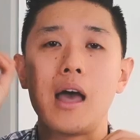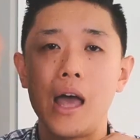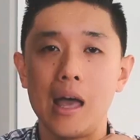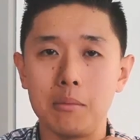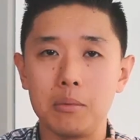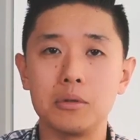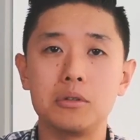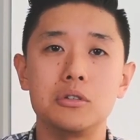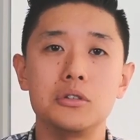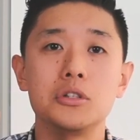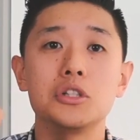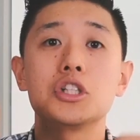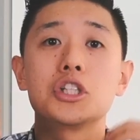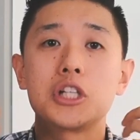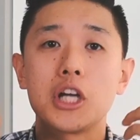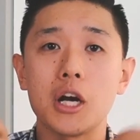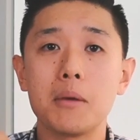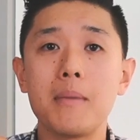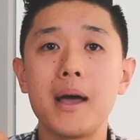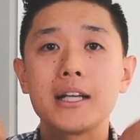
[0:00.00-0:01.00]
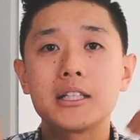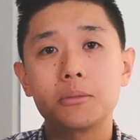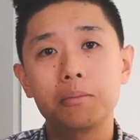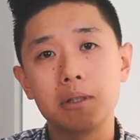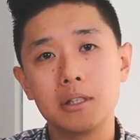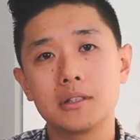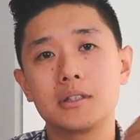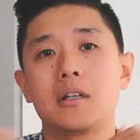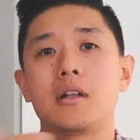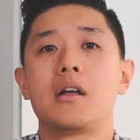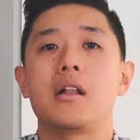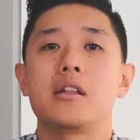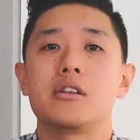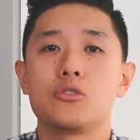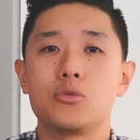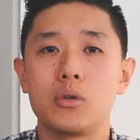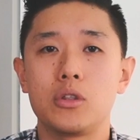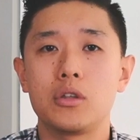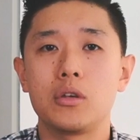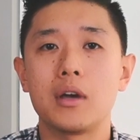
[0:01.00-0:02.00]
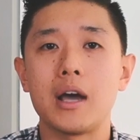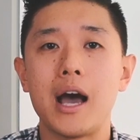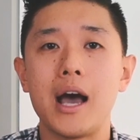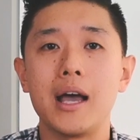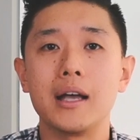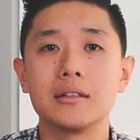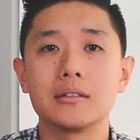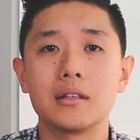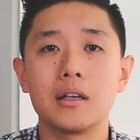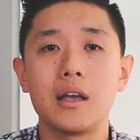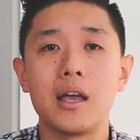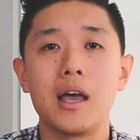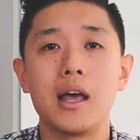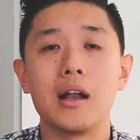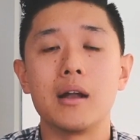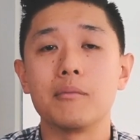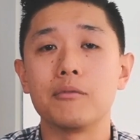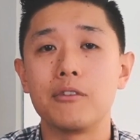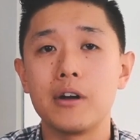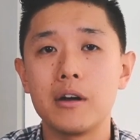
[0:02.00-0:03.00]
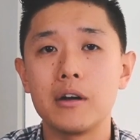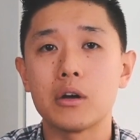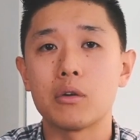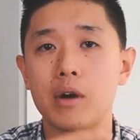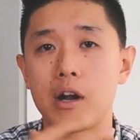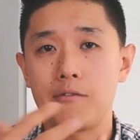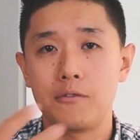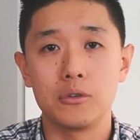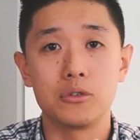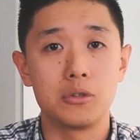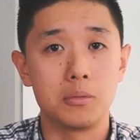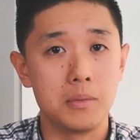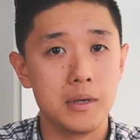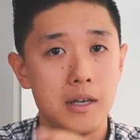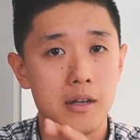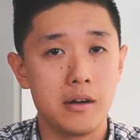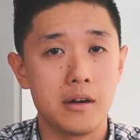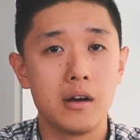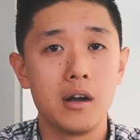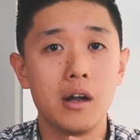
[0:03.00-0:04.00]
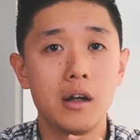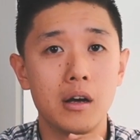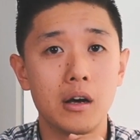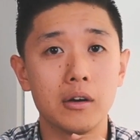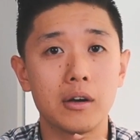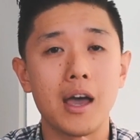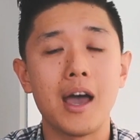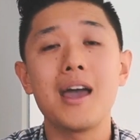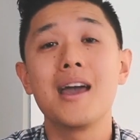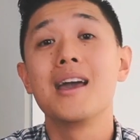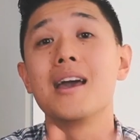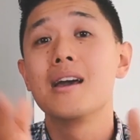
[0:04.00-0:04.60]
able to share my experience and knowledge with you guys, and I'm very grateful to be here. Okay,